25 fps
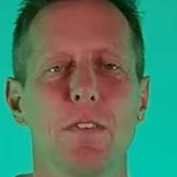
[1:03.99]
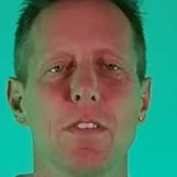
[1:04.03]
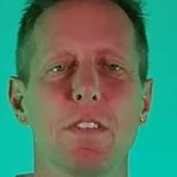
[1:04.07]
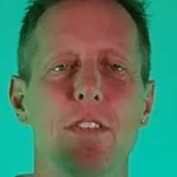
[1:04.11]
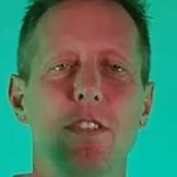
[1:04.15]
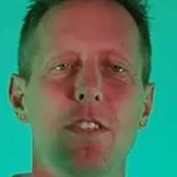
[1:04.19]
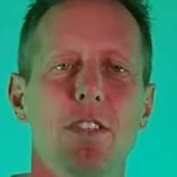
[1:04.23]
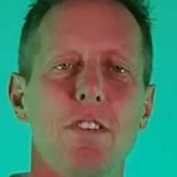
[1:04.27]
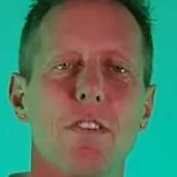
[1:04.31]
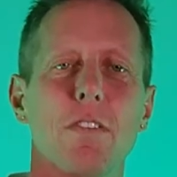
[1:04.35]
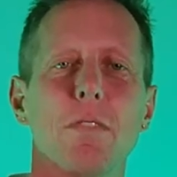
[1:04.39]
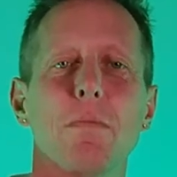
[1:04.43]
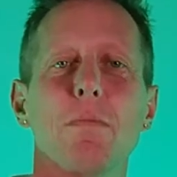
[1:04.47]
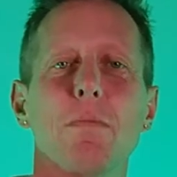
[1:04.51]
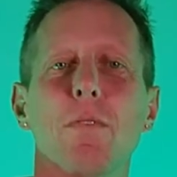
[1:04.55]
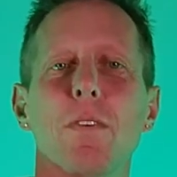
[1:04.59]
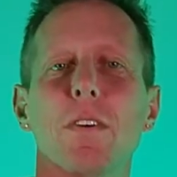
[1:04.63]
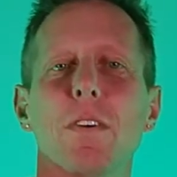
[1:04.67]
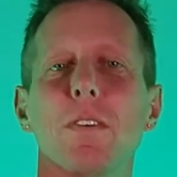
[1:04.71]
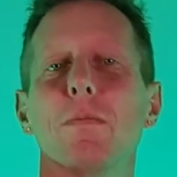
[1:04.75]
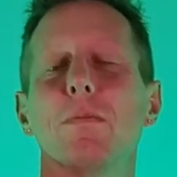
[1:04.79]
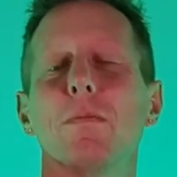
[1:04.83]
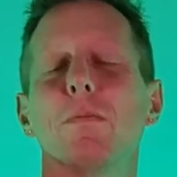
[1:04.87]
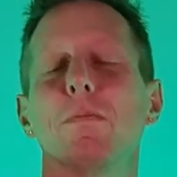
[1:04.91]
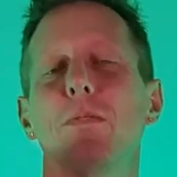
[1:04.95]
is so
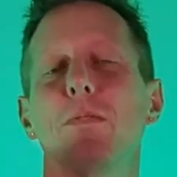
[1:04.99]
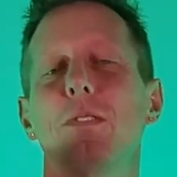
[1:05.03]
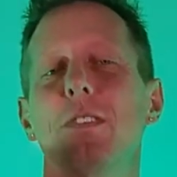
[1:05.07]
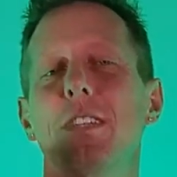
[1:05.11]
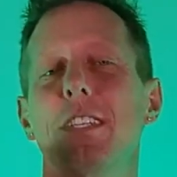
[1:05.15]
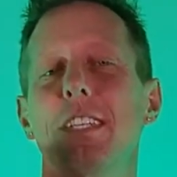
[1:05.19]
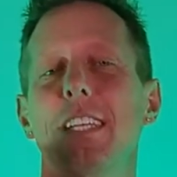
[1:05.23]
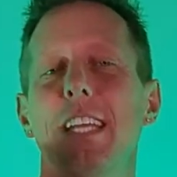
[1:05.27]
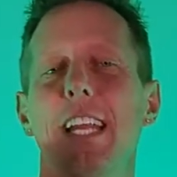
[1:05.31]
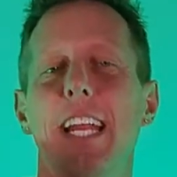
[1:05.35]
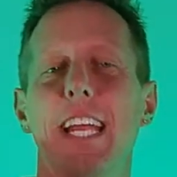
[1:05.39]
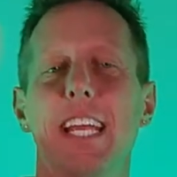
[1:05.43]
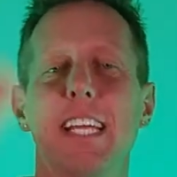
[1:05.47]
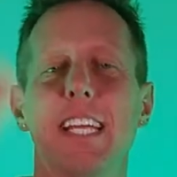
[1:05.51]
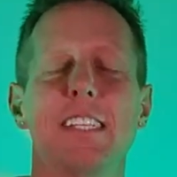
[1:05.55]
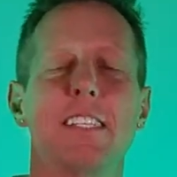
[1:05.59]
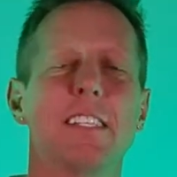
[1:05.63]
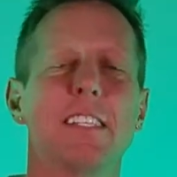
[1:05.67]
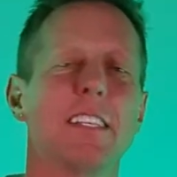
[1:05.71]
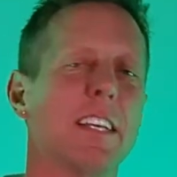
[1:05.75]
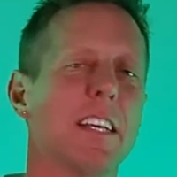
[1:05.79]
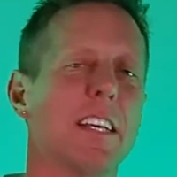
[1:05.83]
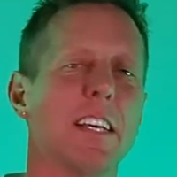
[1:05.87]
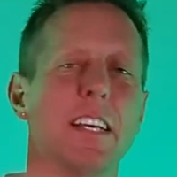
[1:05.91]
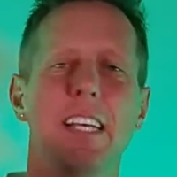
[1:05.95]
important to
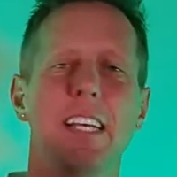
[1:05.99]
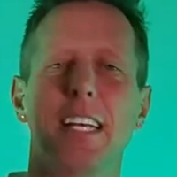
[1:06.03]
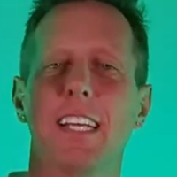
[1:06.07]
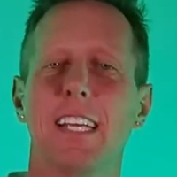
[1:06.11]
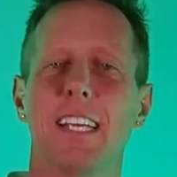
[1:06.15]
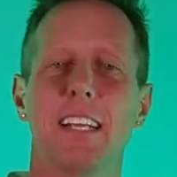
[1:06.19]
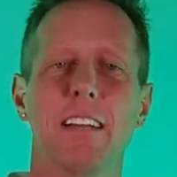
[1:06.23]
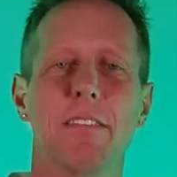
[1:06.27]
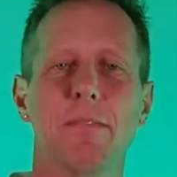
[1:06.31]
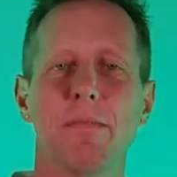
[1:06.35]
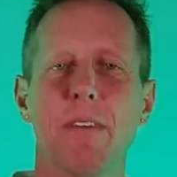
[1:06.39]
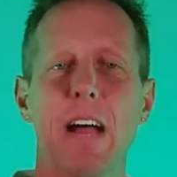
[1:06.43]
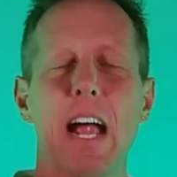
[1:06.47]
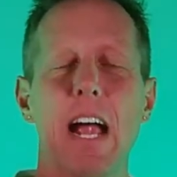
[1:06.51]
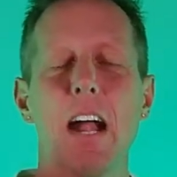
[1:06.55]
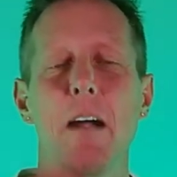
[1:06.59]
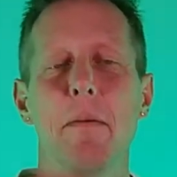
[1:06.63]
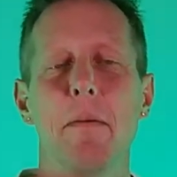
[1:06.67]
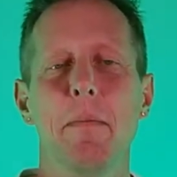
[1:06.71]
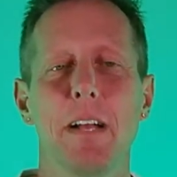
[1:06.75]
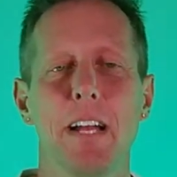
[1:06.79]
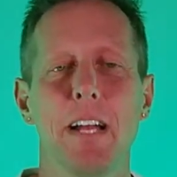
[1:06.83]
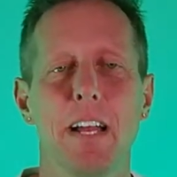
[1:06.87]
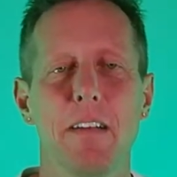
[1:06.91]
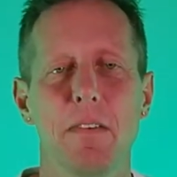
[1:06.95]
today's environment.